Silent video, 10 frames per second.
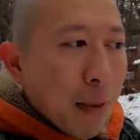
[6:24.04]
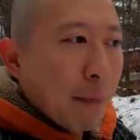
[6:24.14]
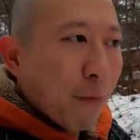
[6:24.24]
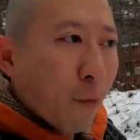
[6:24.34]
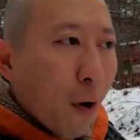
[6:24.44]

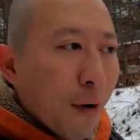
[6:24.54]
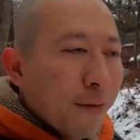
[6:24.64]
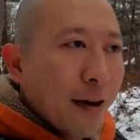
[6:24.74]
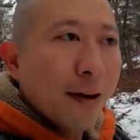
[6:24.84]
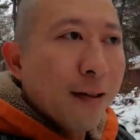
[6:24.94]
before I
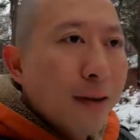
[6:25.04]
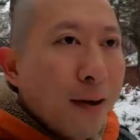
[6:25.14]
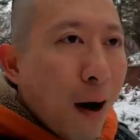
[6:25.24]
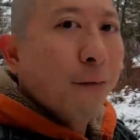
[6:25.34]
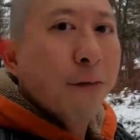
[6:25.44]
feel
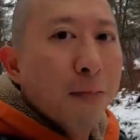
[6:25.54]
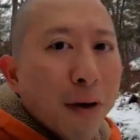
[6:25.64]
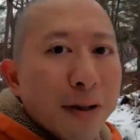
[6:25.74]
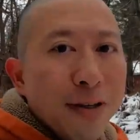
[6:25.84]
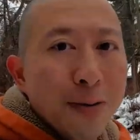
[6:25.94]

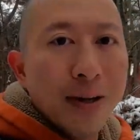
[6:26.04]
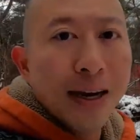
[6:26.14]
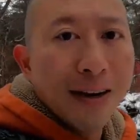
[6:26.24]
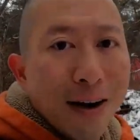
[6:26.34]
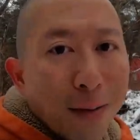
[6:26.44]
comfortable in doing
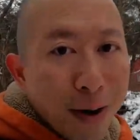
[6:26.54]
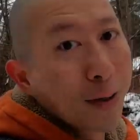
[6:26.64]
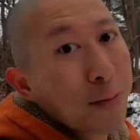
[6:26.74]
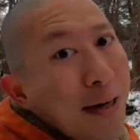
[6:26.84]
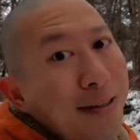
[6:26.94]
it on a
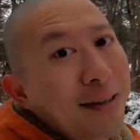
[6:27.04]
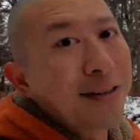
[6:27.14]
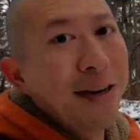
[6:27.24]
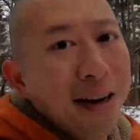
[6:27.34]
regular basis.